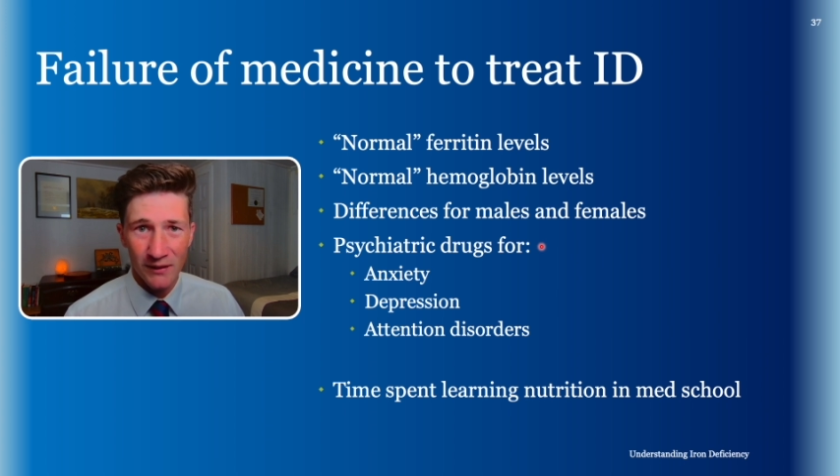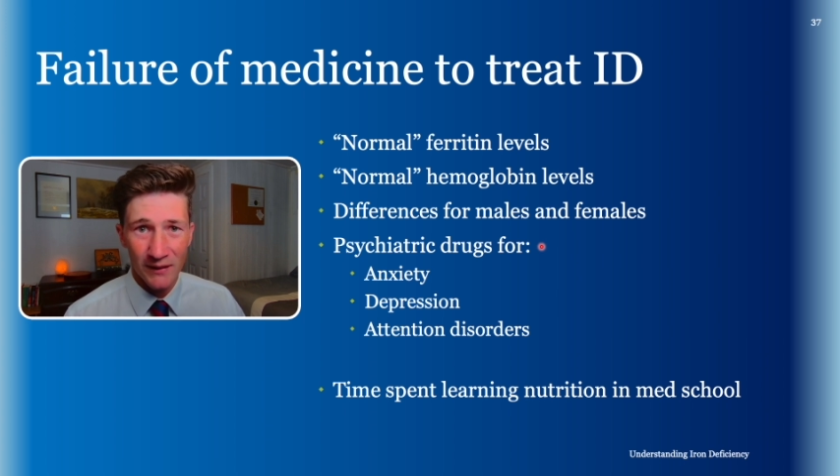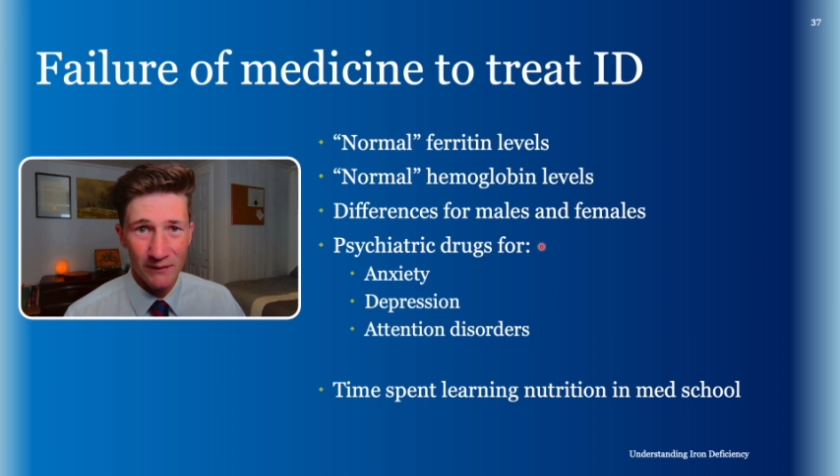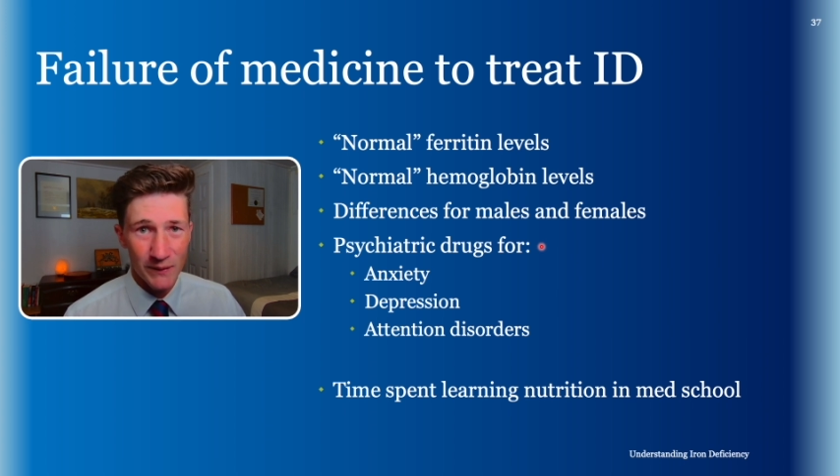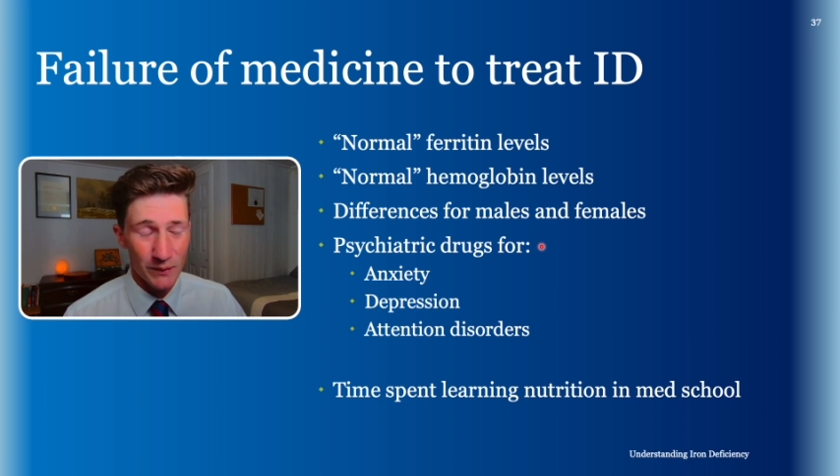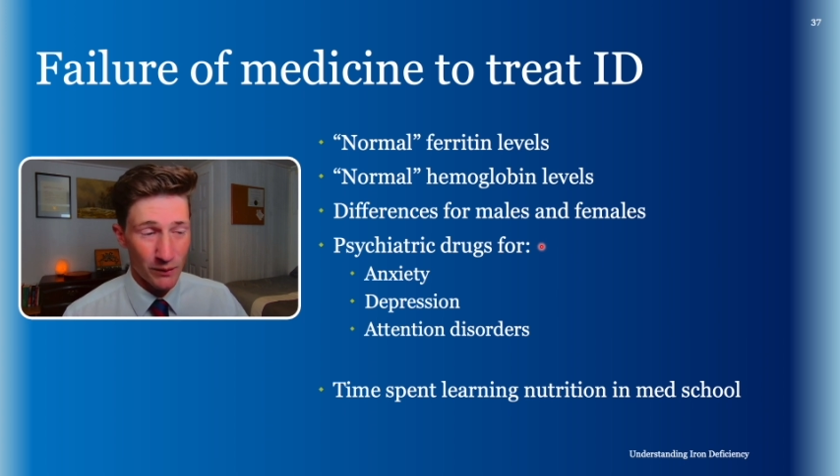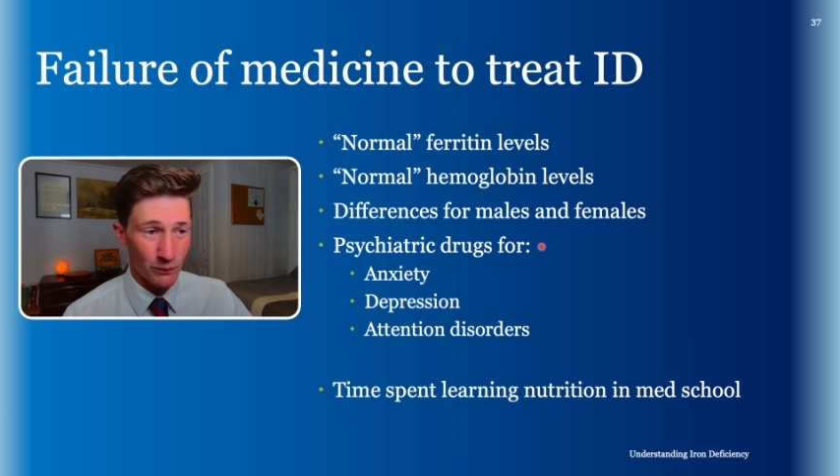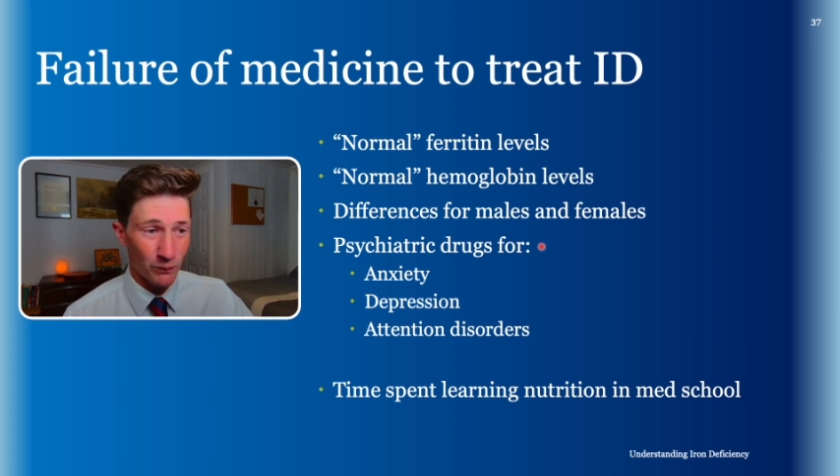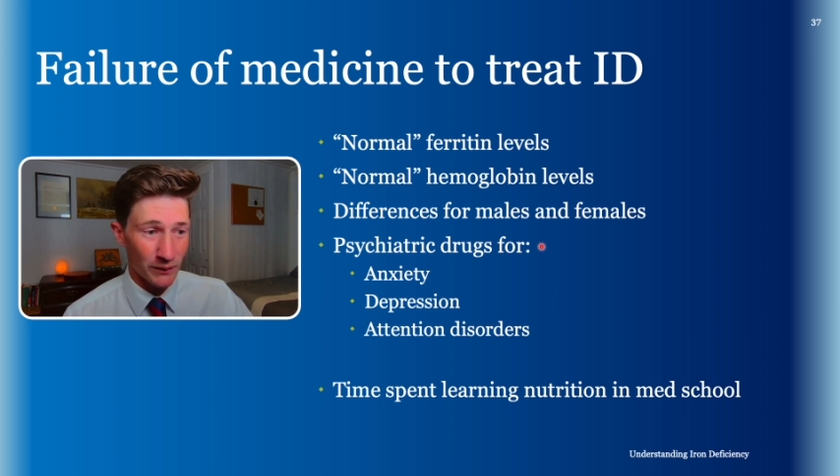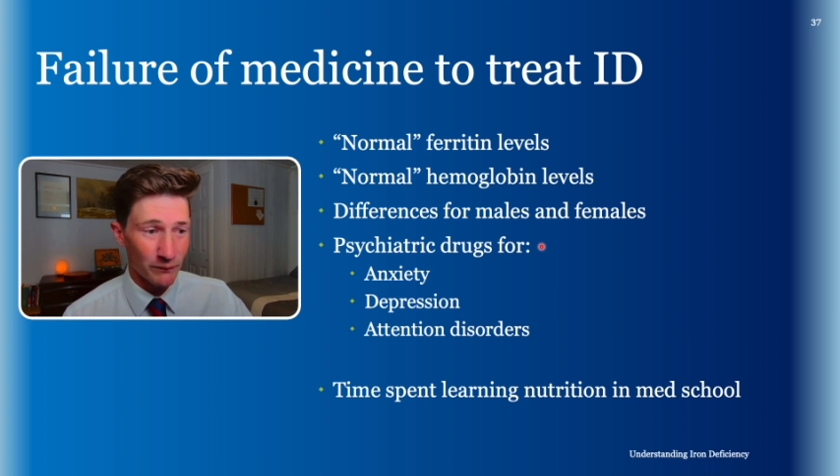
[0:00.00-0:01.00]
that, oh
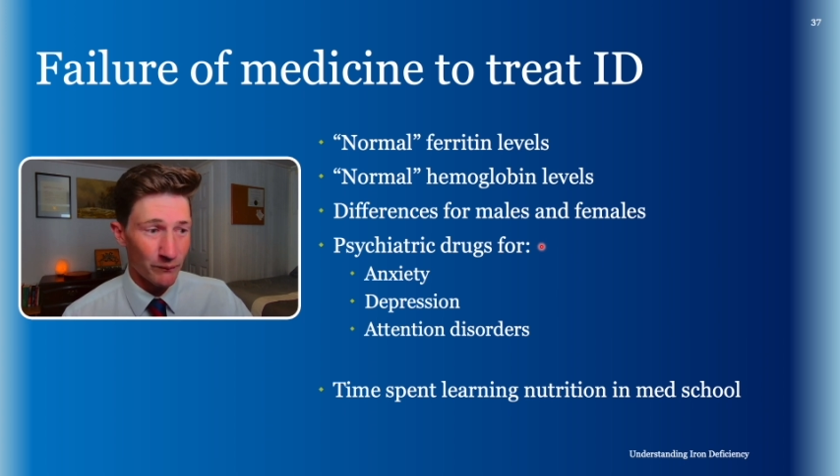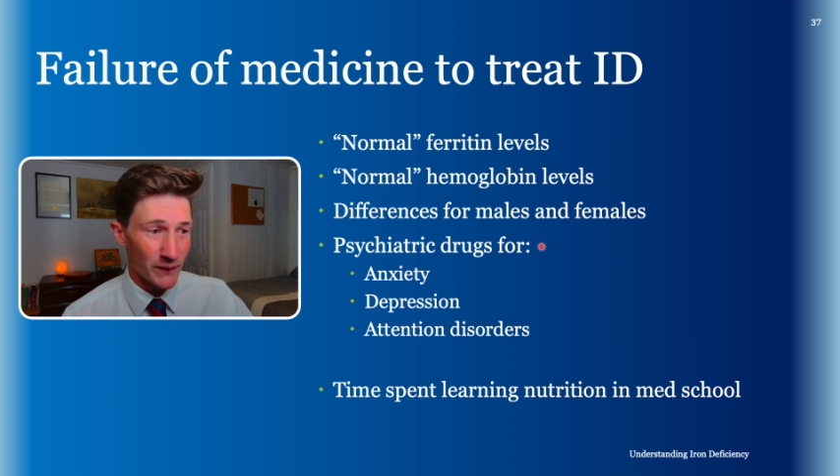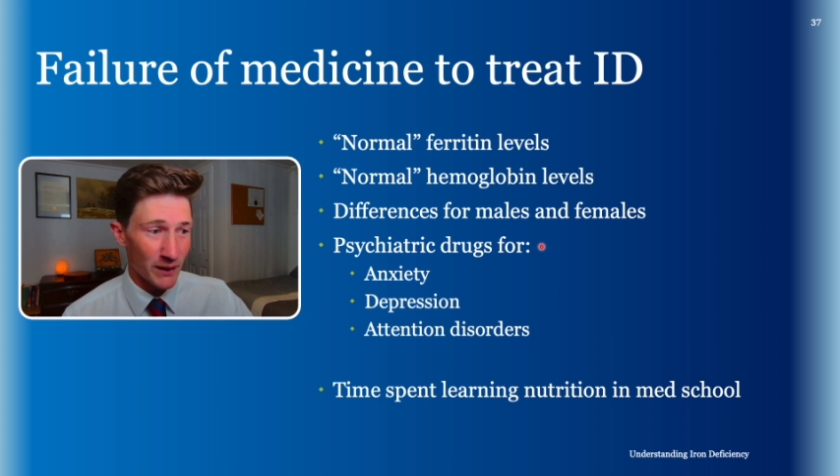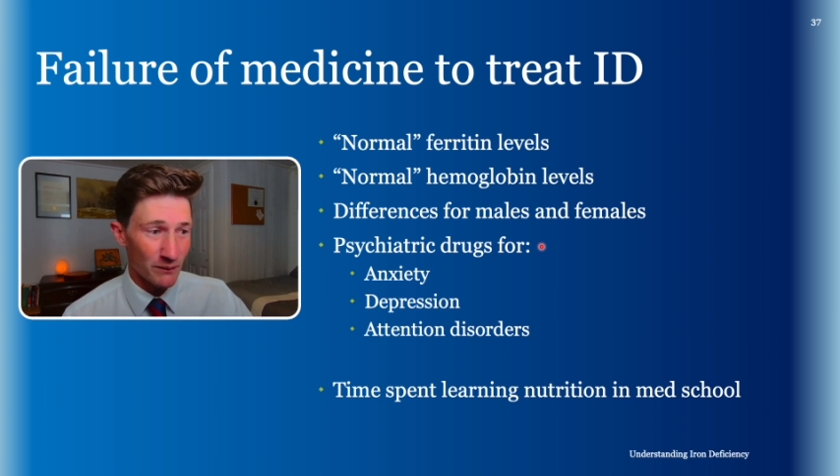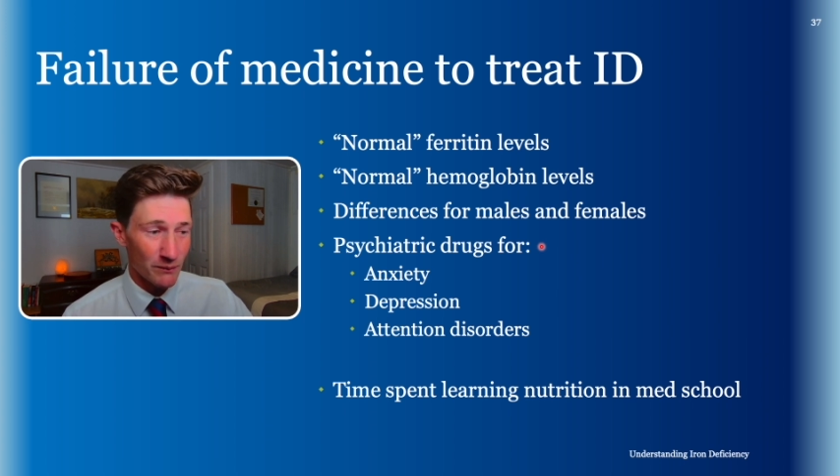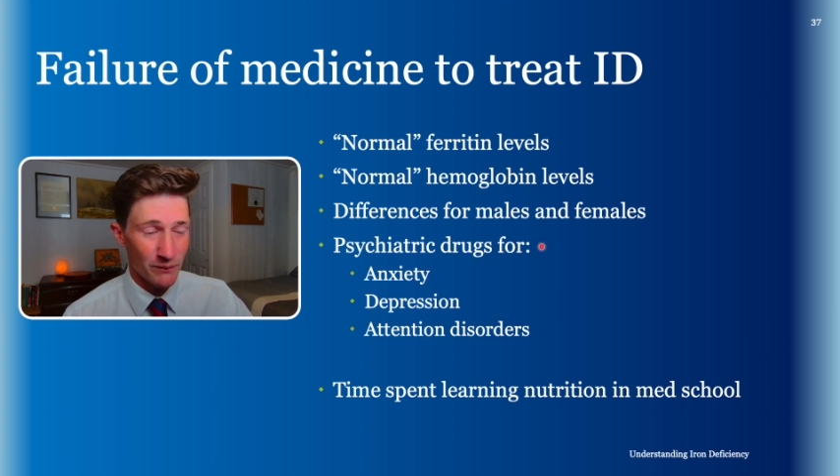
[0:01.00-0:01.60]
well, like